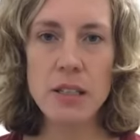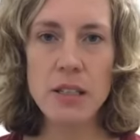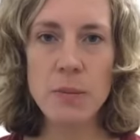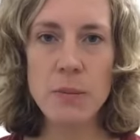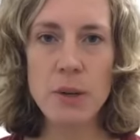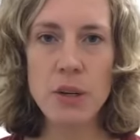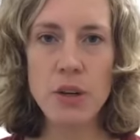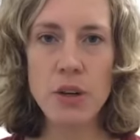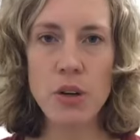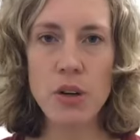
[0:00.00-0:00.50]

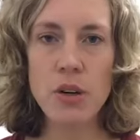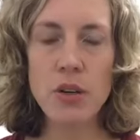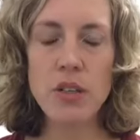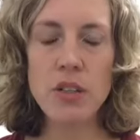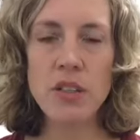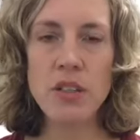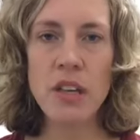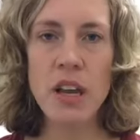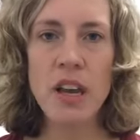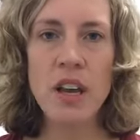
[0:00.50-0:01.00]

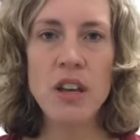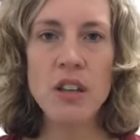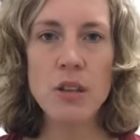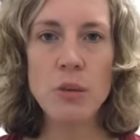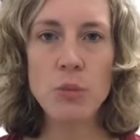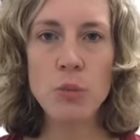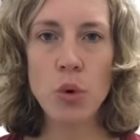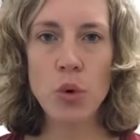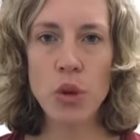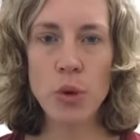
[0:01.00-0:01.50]
because the
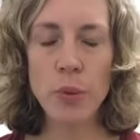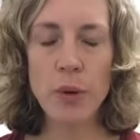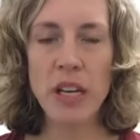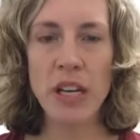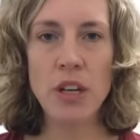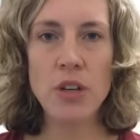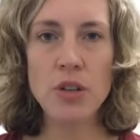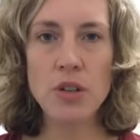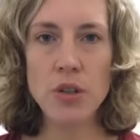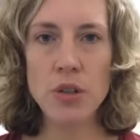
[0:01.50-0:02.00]
more that we
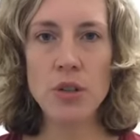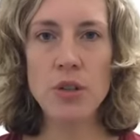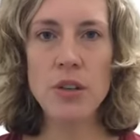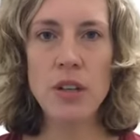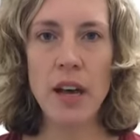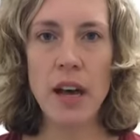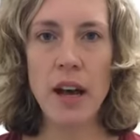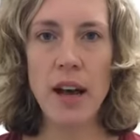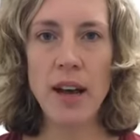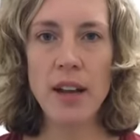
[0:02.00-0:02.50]
can do
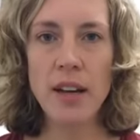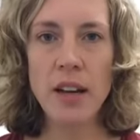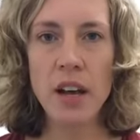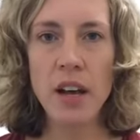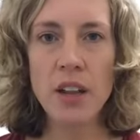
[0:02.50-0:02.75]
that,